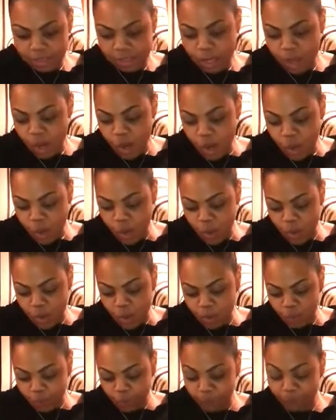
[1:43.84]
So
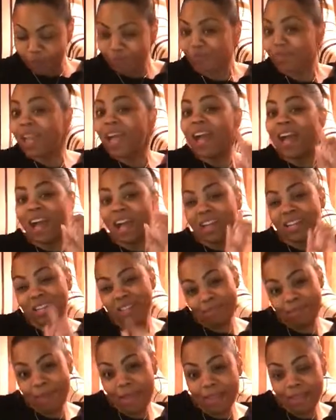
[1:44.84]
I
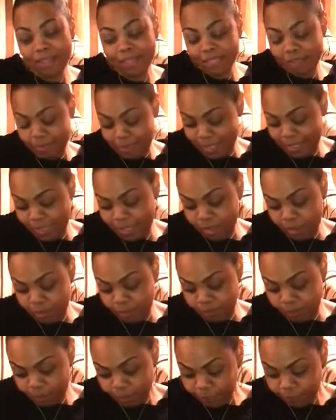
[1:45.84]
could have made these
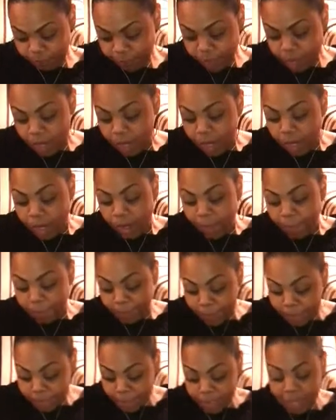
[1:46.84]
myself,
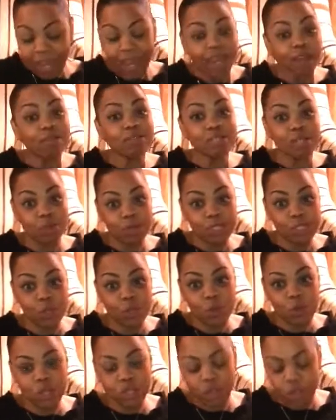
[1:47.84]
but I have so much
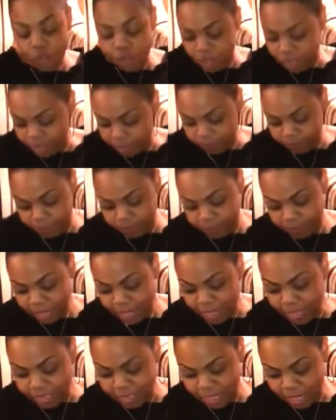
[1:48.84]
going on,
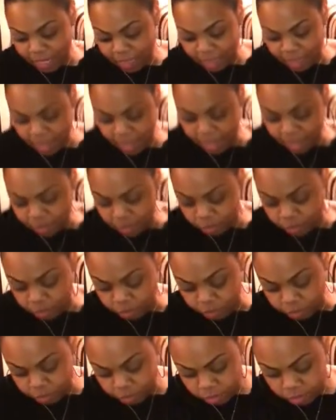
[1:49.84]
I decided not
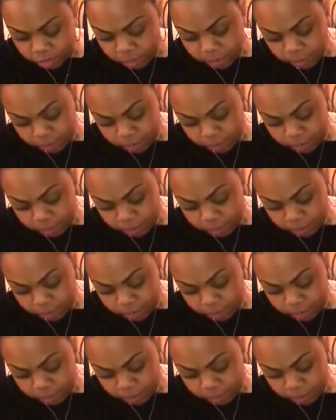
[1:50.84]
to.